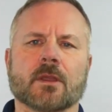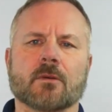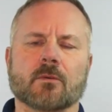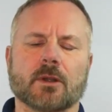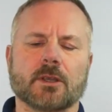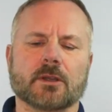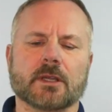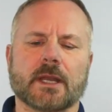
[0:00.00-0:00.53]

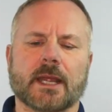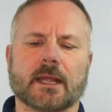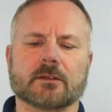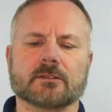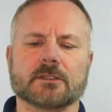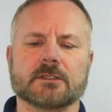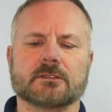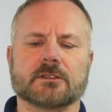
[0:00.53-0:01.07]
where you can
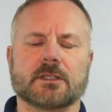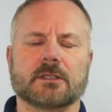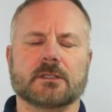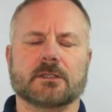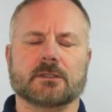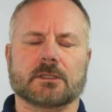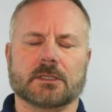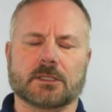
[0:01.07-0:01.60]
actually
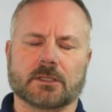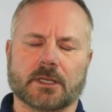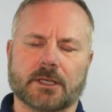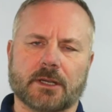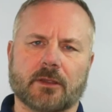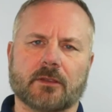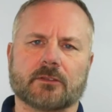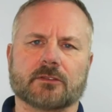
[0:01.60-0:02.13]
see, you can
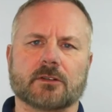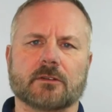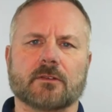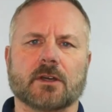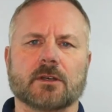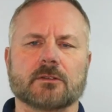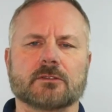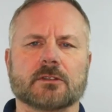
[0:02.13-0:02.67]
hear the
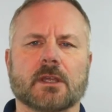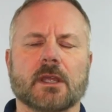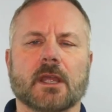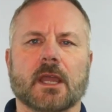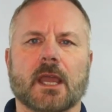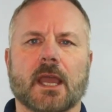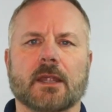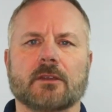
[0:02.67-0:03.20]
servos
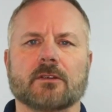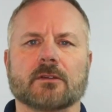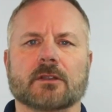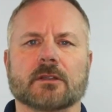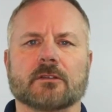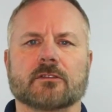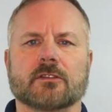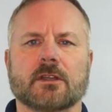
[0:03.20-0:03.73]
and you
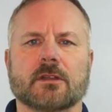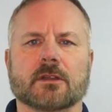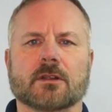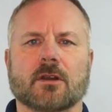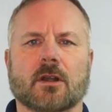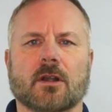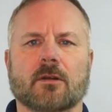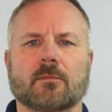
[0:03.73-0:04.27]
can see the
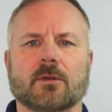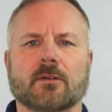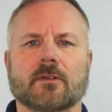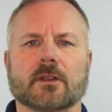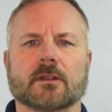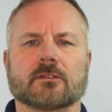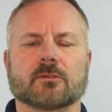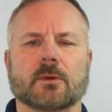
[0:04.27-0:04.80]
car
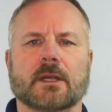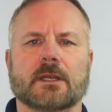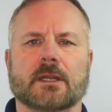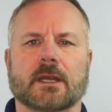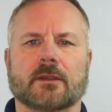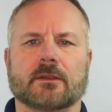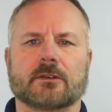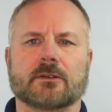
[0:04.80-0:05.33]
moving its way
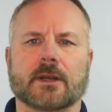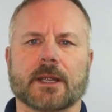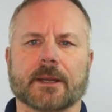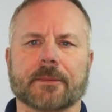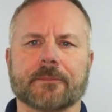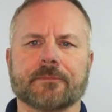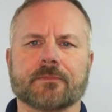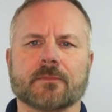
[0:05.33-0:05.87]
down the track.